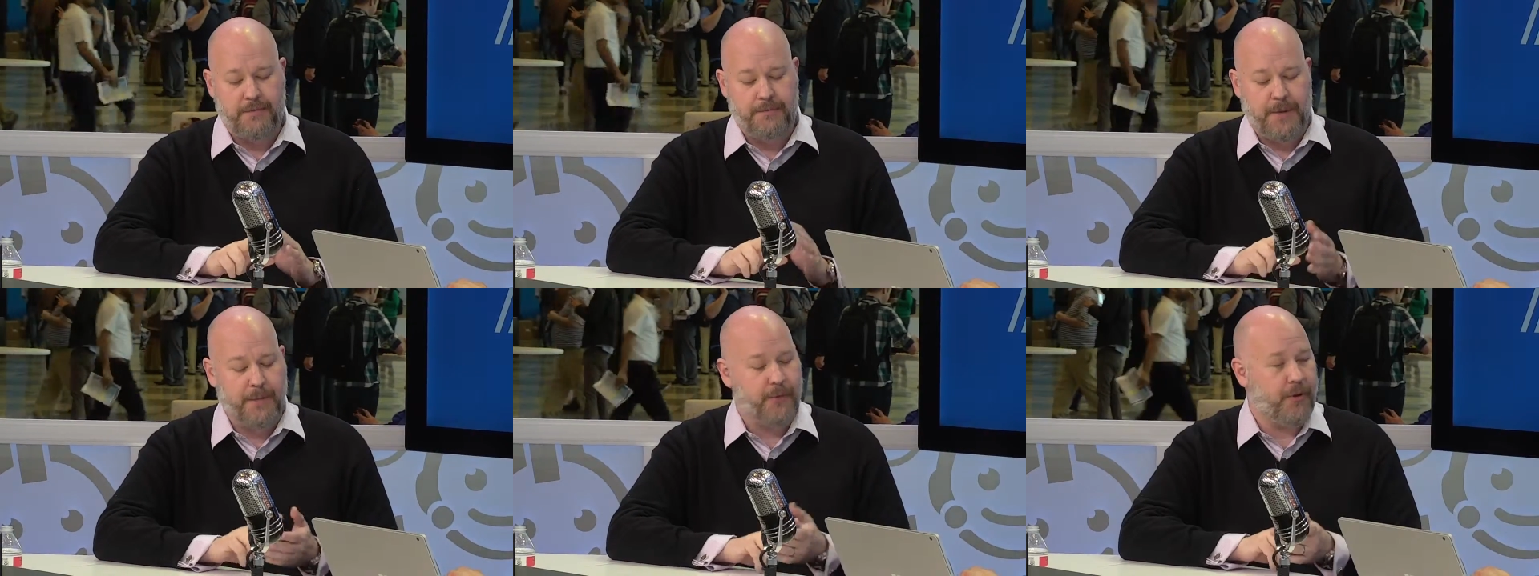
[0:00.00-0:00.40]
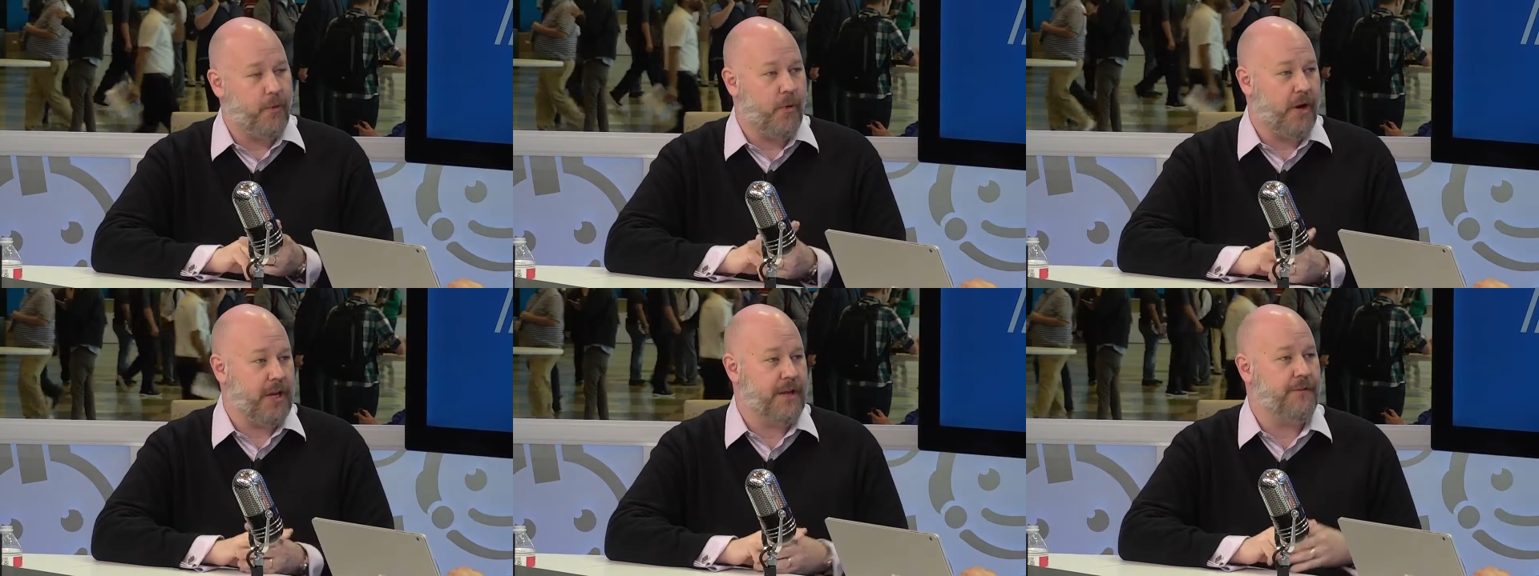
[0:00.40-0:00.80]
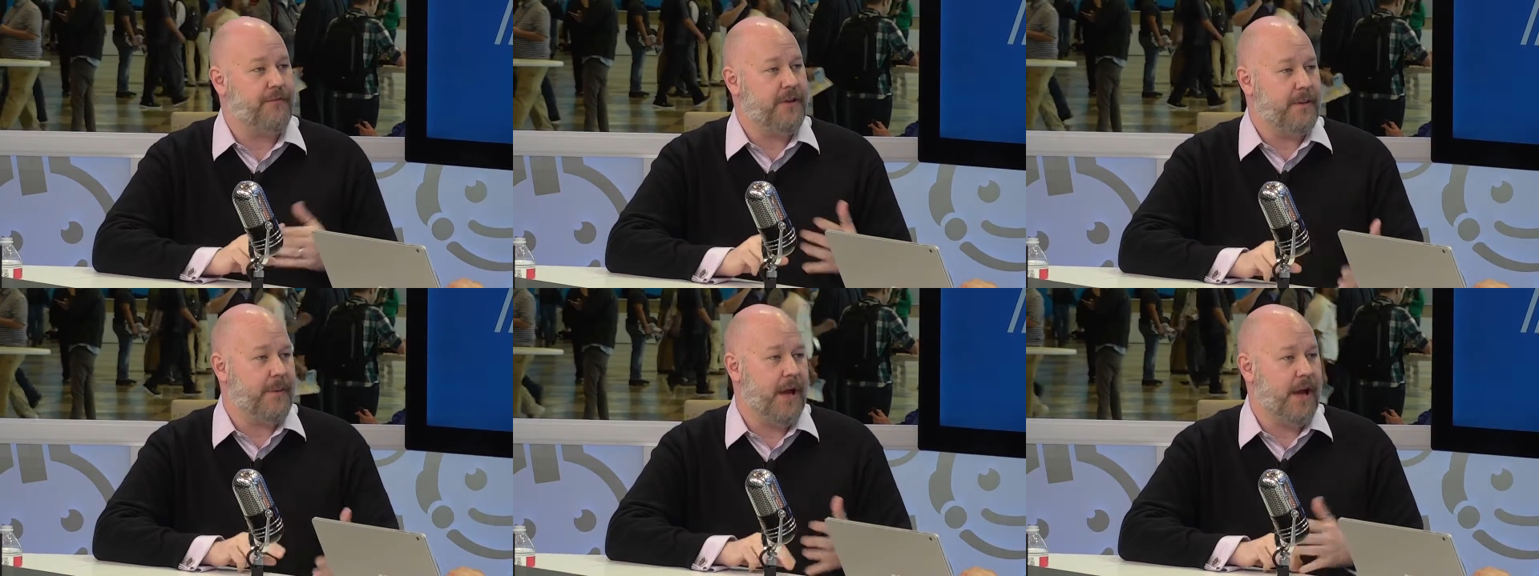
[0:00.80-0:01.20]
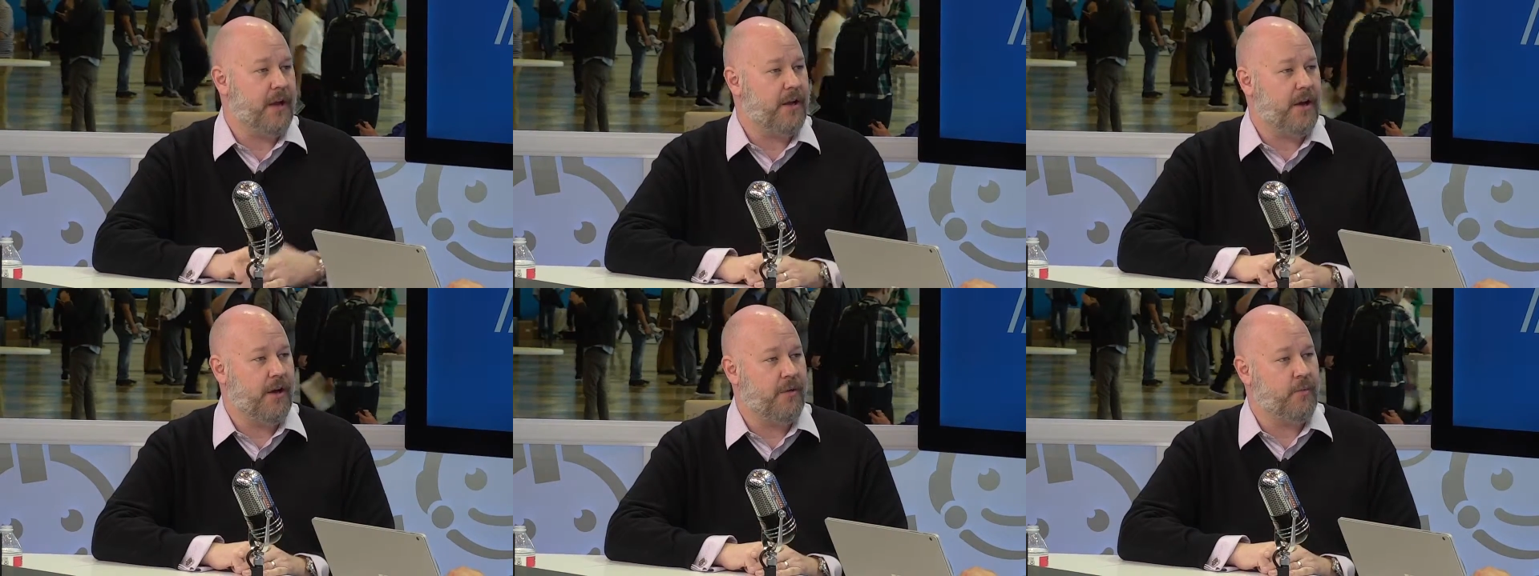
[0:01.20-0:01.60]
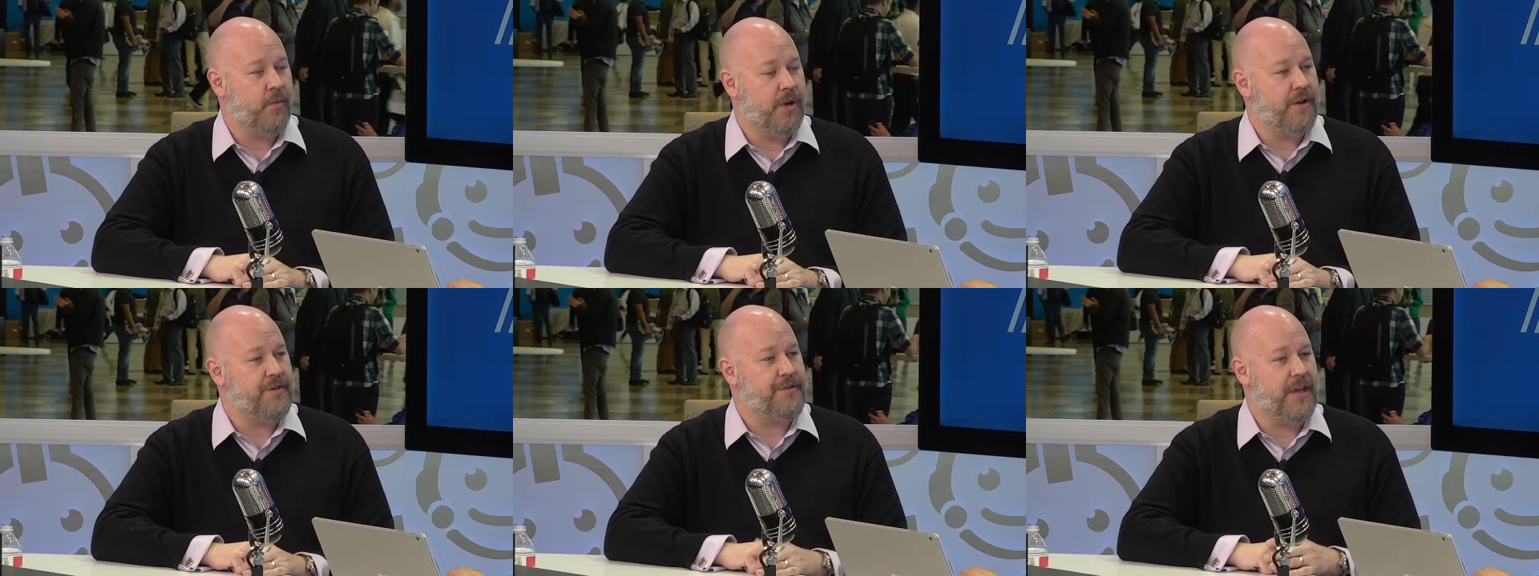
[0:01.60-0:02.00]
people that want to give feedback on
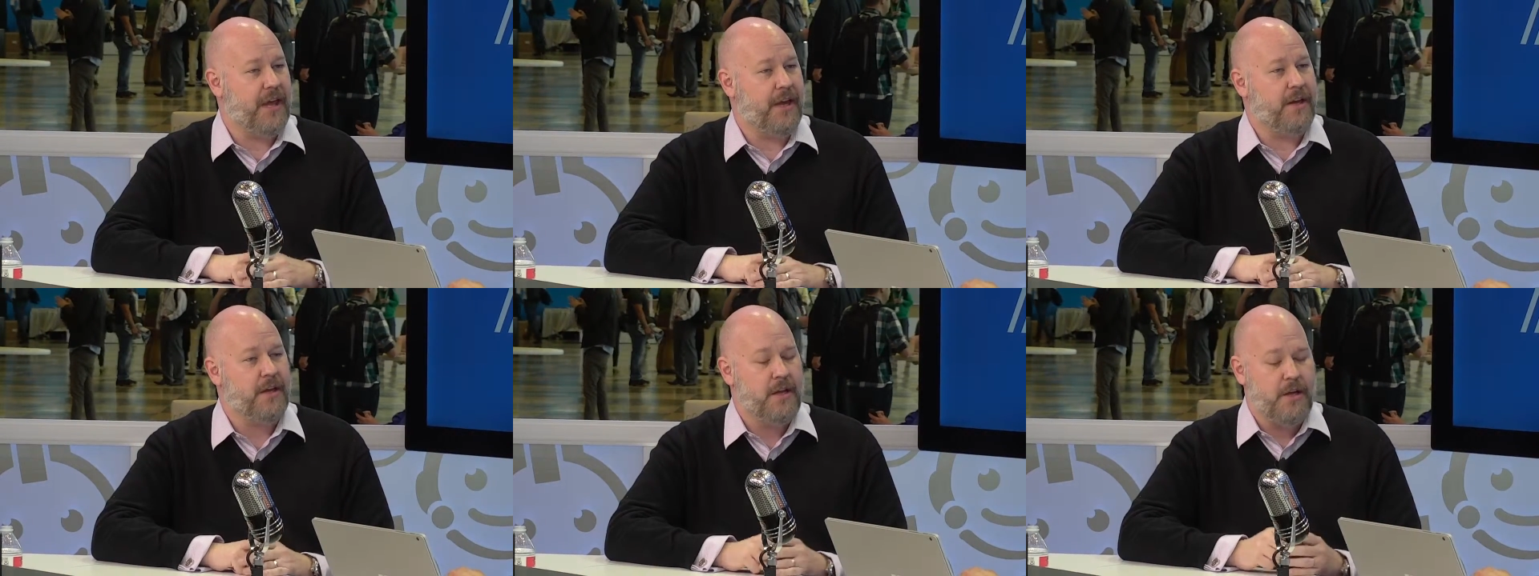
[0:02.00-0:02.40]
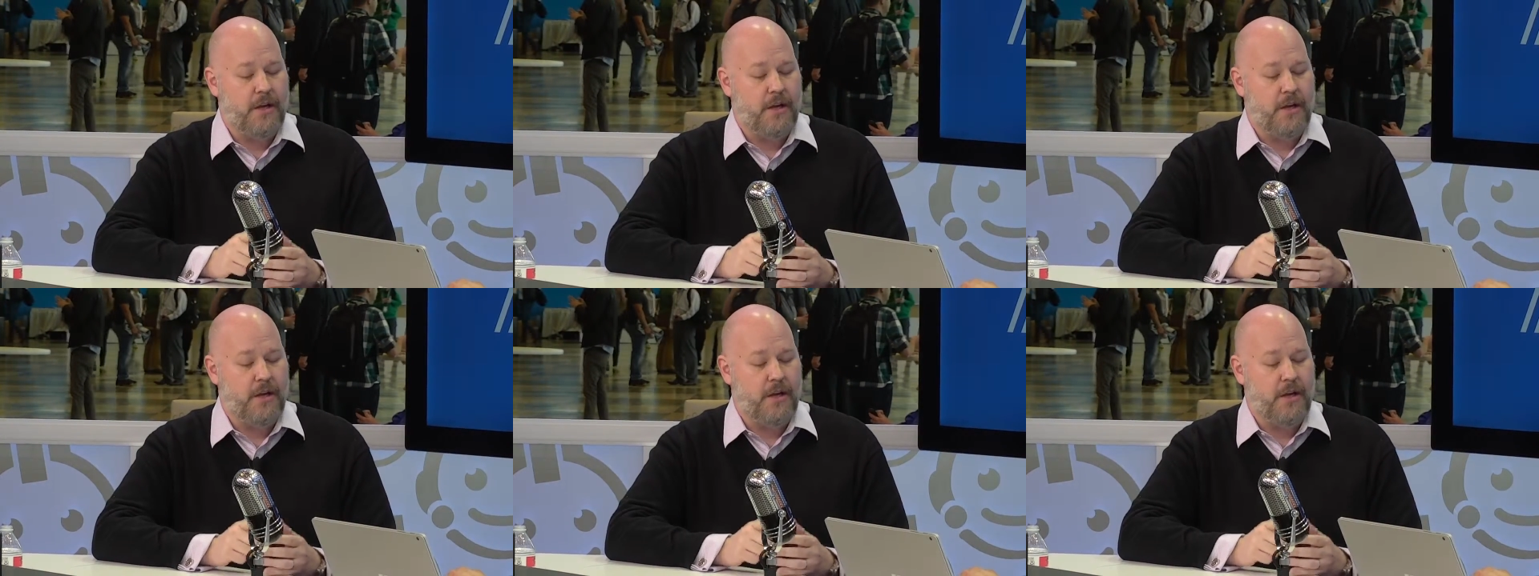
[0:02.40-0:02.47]
Windows 10.